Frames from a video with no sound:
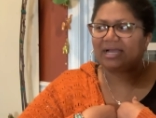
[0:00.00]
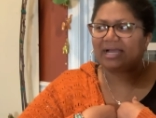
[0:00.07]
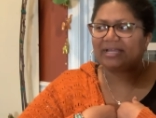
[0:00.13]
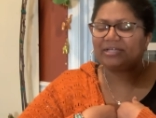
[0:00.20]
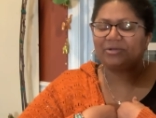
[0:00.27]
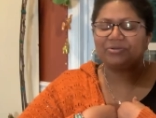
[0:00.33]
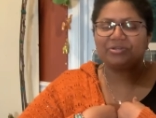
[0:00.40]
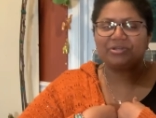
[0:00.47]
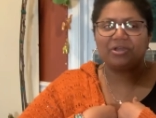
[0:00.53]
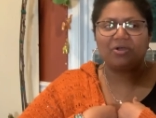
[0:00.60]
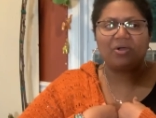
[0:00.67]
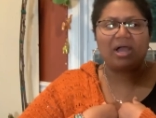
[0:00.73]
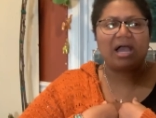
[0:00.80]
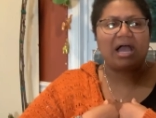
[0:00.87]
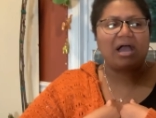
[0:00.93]
I don't
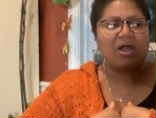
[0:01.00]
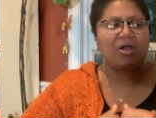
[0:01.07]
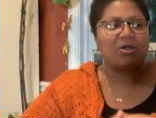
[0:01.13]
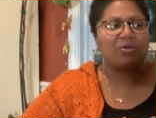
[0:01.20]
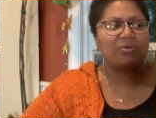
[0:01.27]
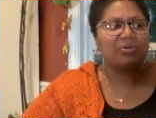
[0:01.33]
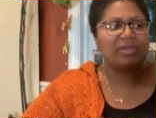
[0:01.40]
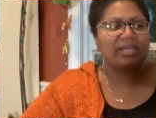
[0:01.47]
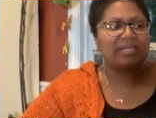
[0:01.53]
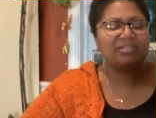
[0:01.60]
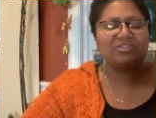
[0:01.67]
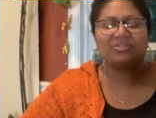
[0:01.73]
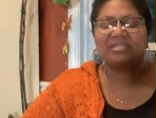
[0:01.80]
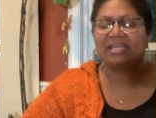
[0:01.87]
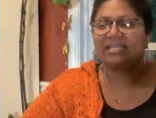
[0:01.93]
know how, in
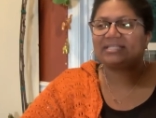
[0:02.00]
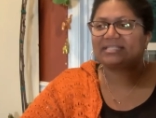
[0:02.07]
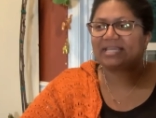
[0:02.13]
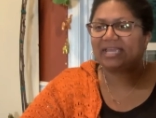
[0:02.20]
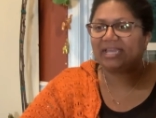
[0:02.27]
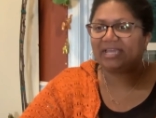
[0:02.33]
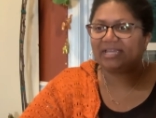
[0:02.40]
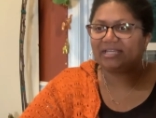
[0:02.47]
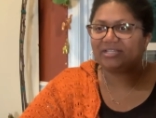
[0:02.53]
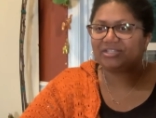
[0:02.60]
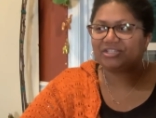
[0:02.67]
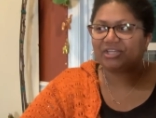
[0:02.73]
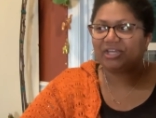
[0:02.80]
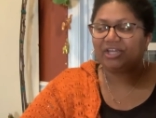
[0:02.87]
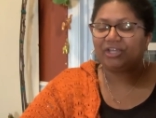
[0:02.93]
today's age,